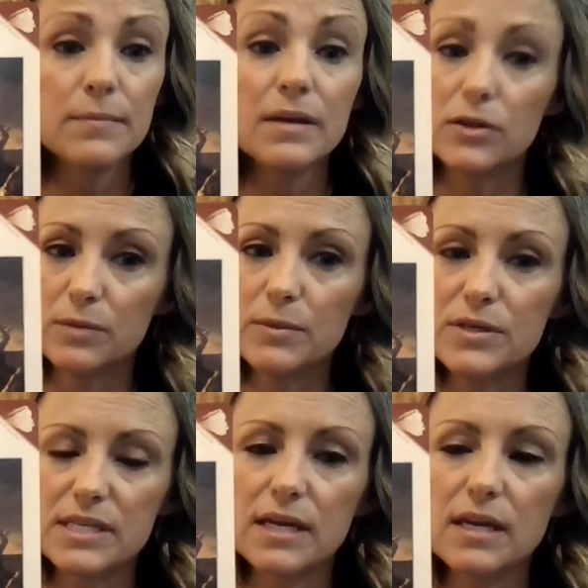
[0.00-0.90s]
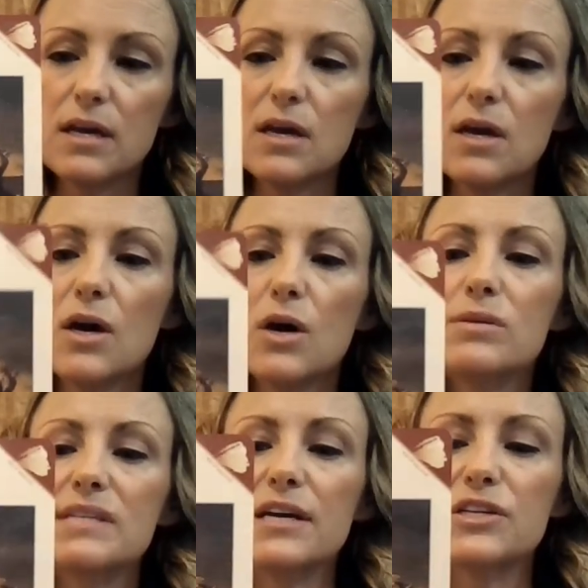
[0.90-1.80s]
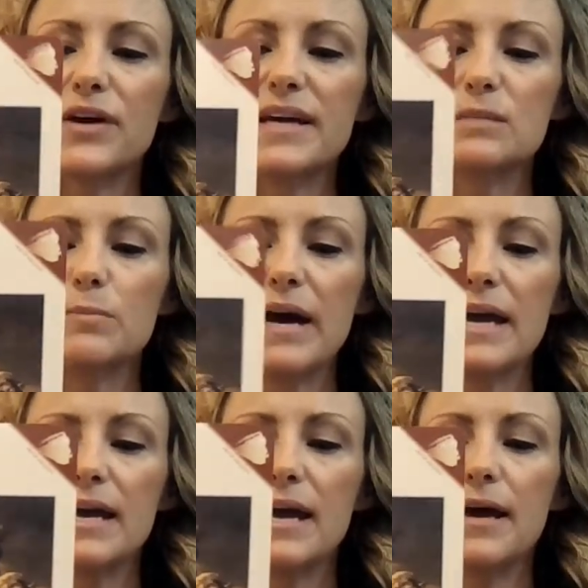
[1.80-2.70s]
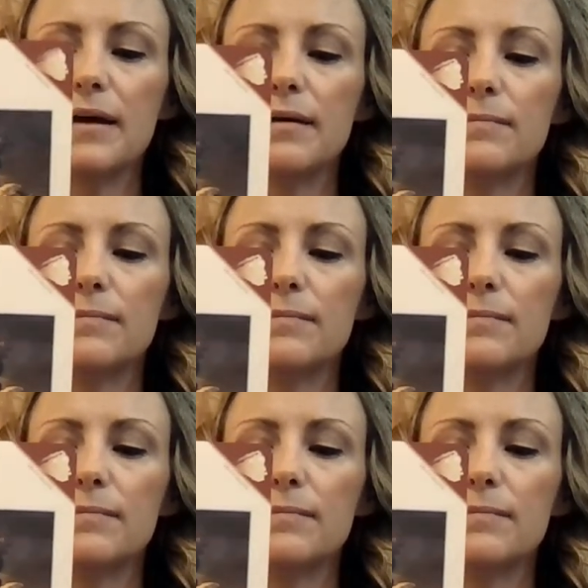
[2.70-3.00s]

including music, was characterized by